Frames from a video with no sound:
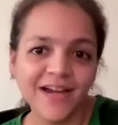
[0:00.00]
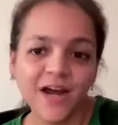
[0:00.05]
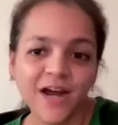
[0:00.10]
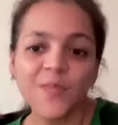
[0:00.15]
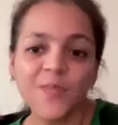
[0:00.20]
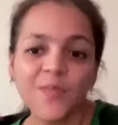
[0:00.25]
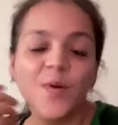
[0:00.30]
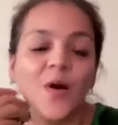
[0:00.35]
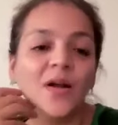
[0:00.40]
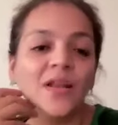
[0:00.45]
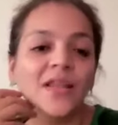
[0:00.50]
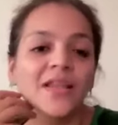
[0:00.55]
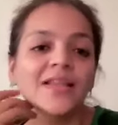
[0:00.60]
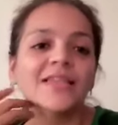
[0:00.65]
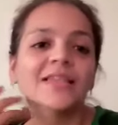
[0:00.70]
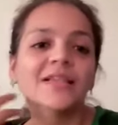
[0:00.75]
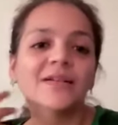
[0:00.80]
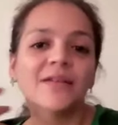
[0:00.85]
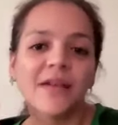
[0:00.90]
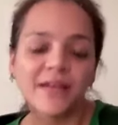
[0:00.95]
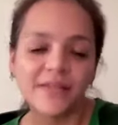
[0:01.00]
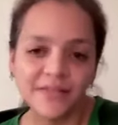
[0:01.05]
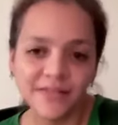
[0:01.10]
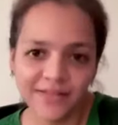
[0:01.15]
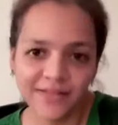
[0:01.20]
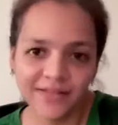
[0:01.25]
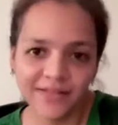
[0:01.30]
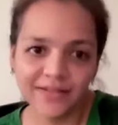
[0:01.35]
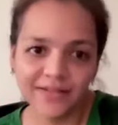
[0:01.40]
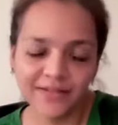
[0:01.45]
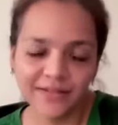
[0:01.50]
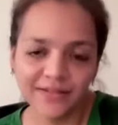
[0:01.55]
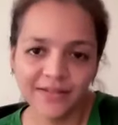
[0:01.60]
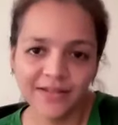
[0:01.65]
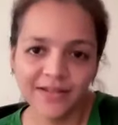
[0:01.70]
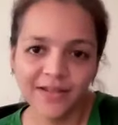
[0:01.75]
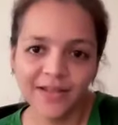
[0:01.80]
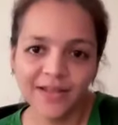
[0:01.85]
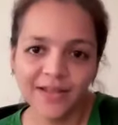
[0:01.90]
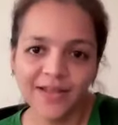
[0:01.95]
Our body is so healthy.
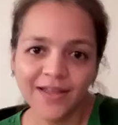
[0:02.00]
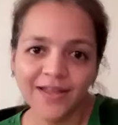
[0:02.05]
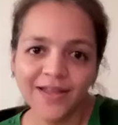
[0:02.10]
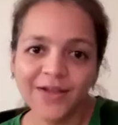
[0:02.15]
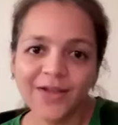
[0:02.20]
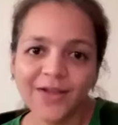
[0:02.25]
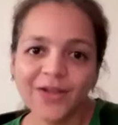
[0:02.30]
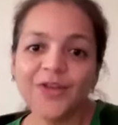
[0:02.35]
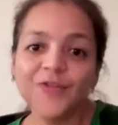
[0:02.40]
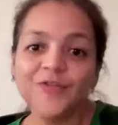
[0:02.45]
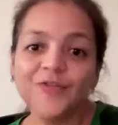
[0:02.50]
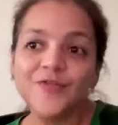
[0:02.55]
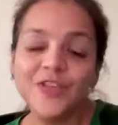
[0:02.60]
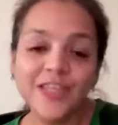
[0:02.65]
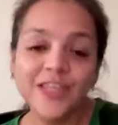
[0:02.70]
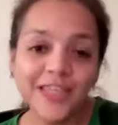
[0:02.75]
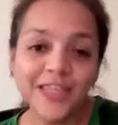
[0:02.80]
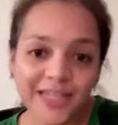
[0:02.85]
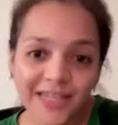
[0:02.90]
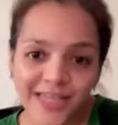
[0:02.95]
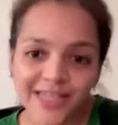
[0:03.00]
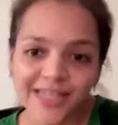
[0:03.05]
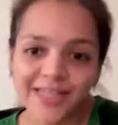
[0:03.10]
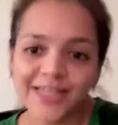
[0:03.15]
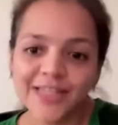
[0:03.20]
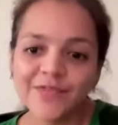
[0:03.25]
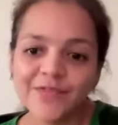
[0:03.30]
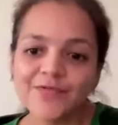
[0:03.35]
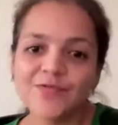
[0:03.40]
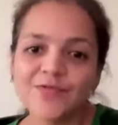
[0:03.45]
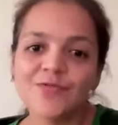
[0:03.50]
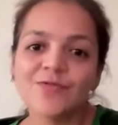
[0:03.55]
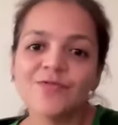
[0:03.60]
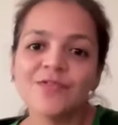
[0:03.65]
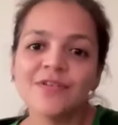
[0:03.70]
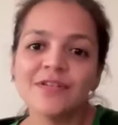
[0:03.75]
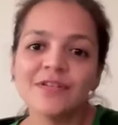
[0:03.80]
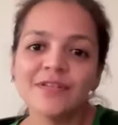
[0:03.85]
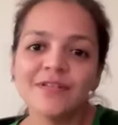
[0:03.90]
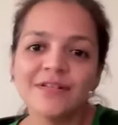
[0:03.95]
If we eat healthy
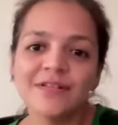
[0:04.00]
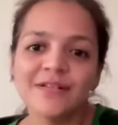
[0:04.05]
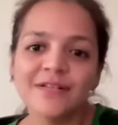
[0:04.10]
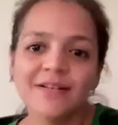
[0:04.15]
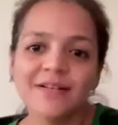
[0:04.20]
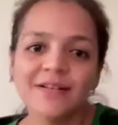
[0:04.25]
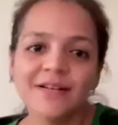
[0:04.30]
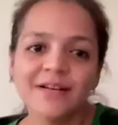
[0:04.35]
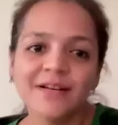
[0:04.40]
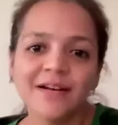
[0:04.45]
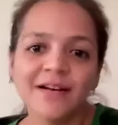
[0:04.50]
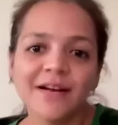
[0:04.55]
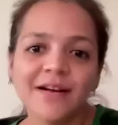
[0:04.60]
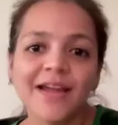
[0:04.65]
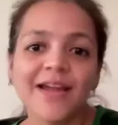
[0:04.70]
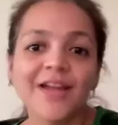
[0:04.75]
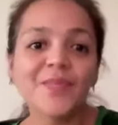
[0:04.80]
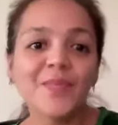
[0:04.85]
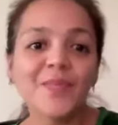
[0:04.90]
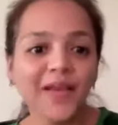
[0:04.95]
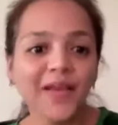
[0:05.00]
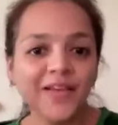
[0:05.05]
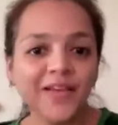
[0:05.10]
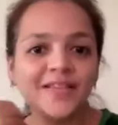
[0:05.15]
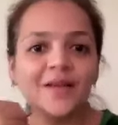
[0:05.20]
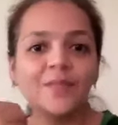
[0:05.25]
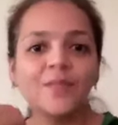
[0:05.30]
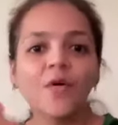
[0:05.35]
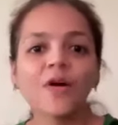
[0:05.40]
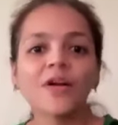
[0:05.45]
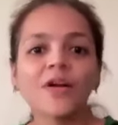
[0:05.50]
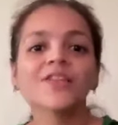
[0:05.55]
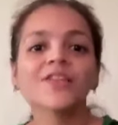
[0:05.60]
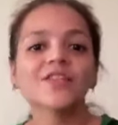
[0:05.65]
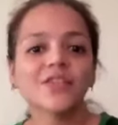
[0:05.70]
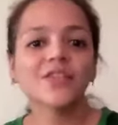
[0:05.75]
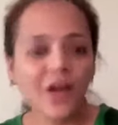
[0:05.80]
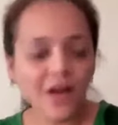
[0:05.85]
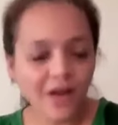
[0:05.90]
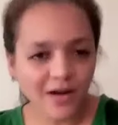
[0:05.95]
food, it makes our body
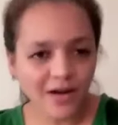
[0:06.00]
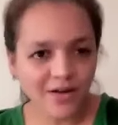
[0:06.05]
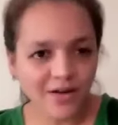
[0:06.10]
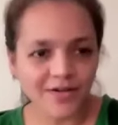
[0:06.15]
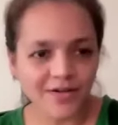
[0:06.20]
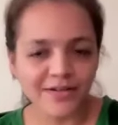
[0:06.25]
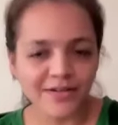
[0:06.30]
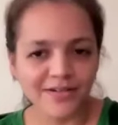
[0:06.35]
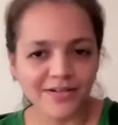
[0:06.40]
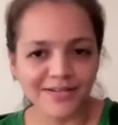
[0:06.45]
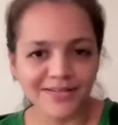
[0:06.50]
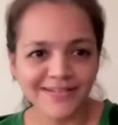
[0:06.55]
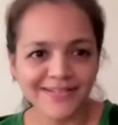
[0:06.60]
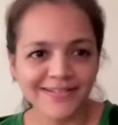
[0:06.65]
stronger.